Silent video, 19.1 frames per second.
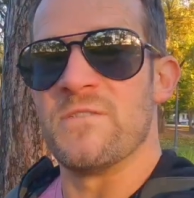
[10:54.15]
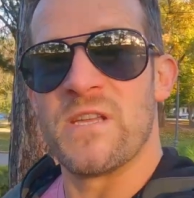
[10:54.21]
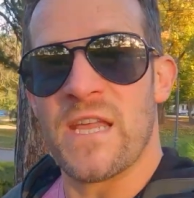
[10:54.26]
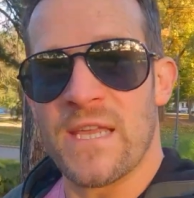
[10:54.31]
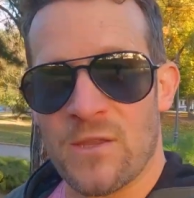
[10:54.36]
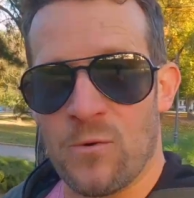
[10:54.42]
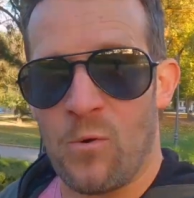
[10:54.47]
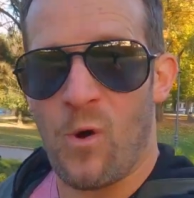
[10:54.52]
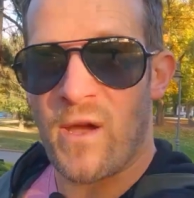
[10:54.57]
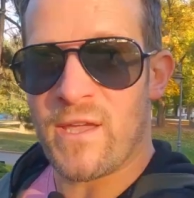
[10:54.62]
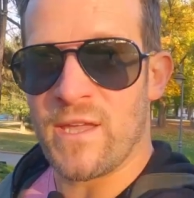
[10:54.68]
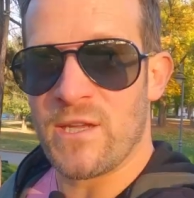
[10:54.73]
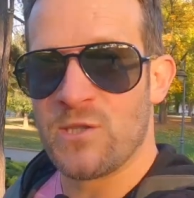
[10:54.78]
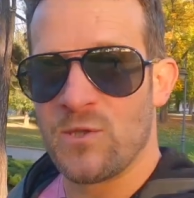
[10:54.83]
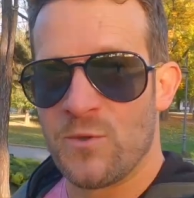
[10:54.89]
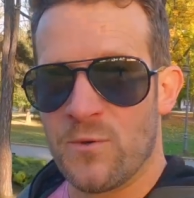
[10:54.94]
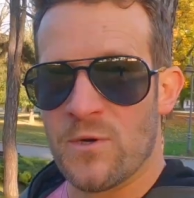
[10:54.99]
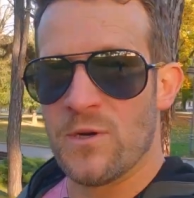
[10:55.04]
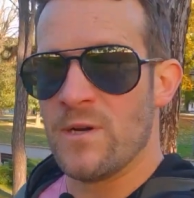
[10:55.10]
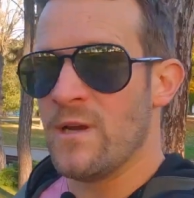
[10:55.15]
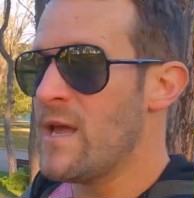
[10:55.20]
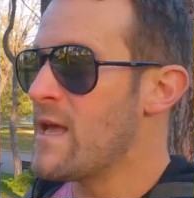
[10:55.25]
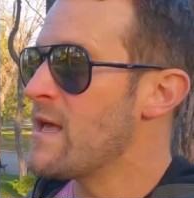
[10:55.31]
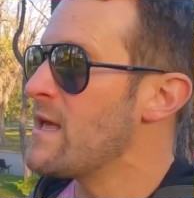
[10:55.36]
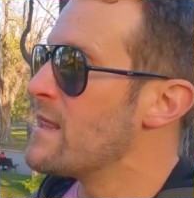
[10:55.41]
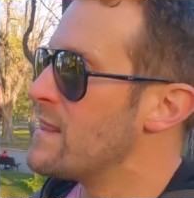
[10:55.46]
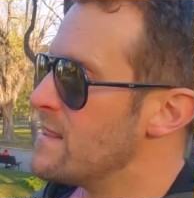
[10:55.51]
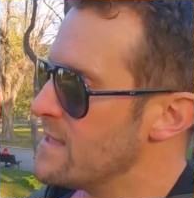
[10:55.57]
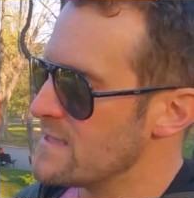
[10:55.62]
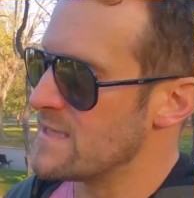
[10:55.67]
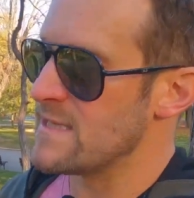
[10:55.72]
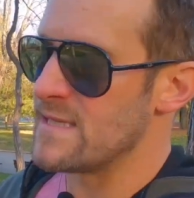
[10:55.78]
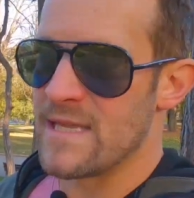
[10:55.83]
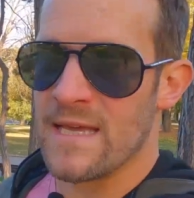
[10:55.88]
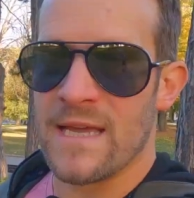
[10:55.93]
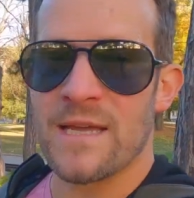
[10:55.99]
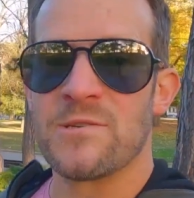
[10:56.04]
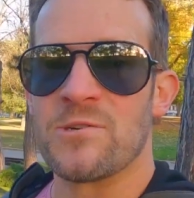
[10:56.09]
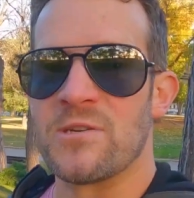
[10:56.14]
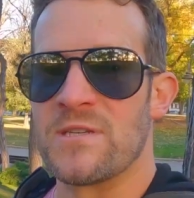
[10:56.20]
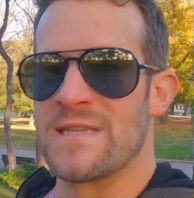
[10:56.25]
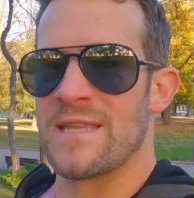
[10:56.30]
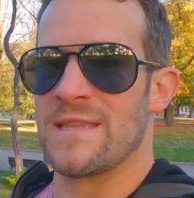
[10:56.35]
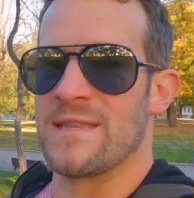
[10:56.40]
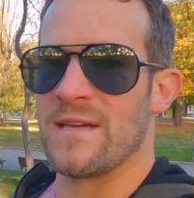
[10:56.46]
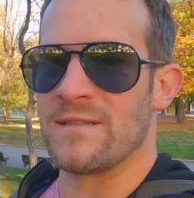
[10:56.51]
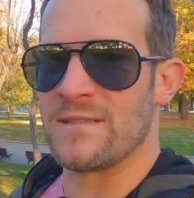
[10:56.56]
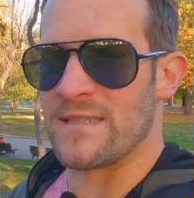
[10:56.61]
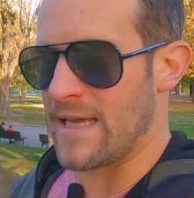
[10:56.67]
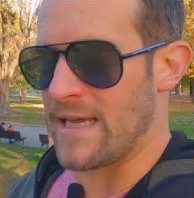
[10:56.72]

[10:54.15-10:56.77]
you take the walking tour, this is the entrance that they'll